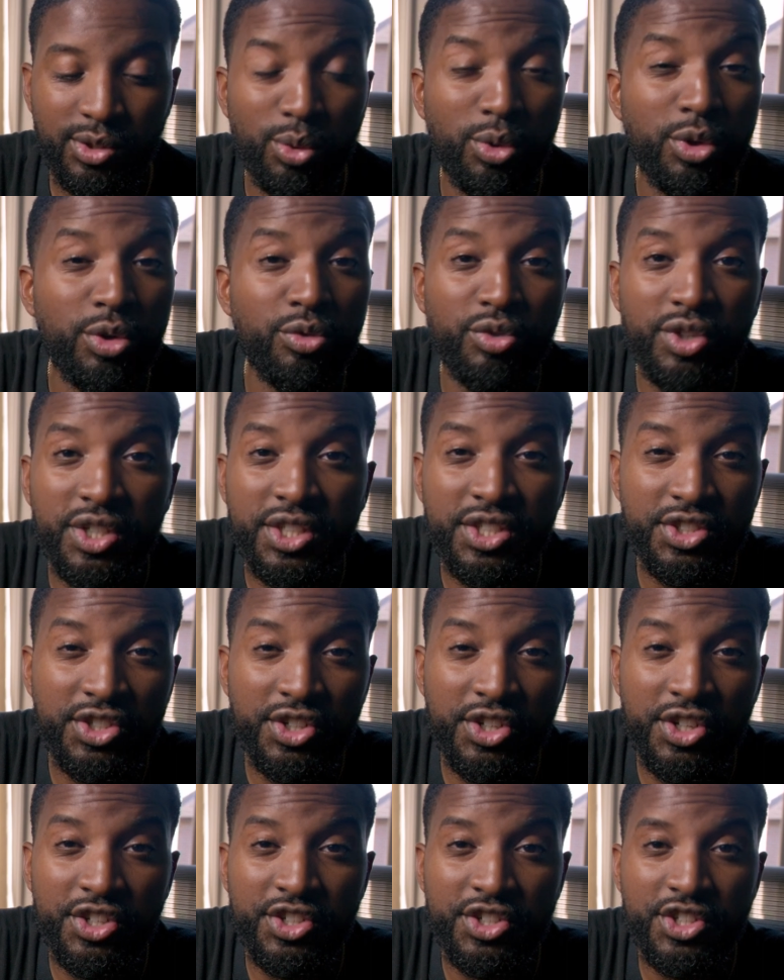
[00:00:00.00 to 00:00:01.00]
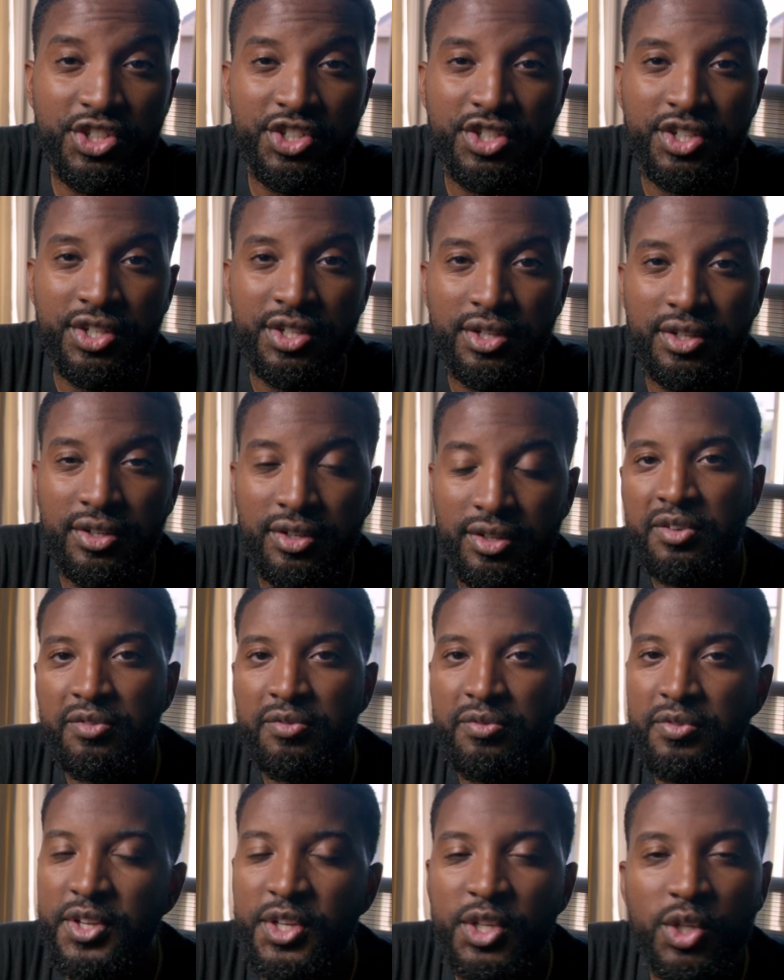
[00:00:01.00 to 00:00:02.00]
doing research,
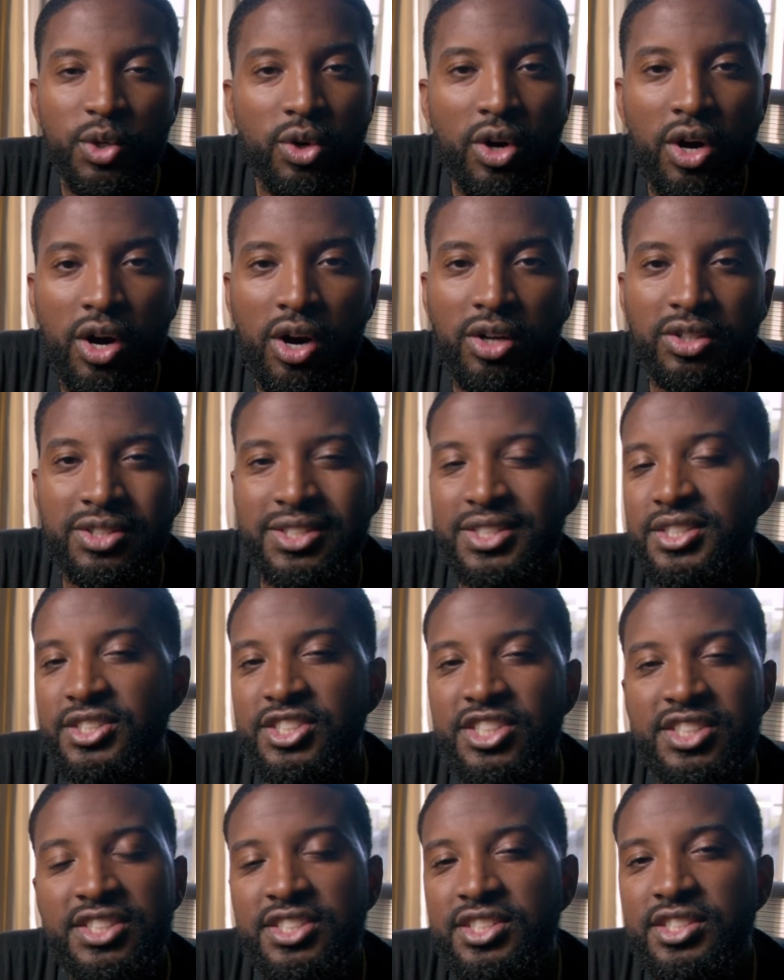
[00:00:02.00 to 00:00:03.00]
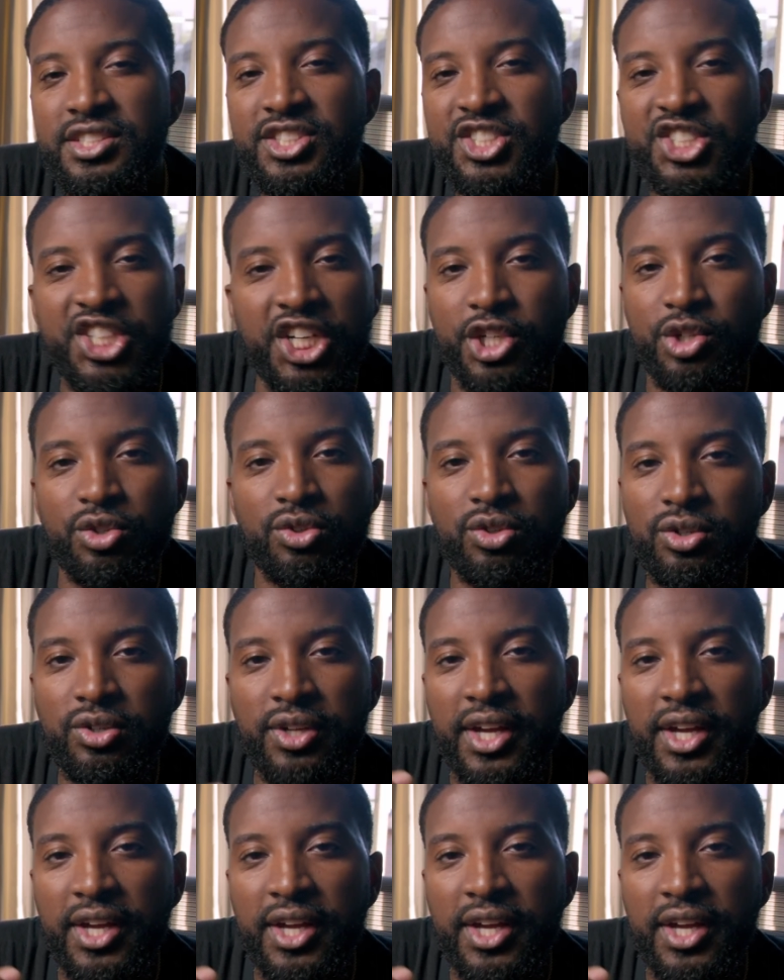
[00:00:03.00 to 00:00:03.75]
video calls, and just general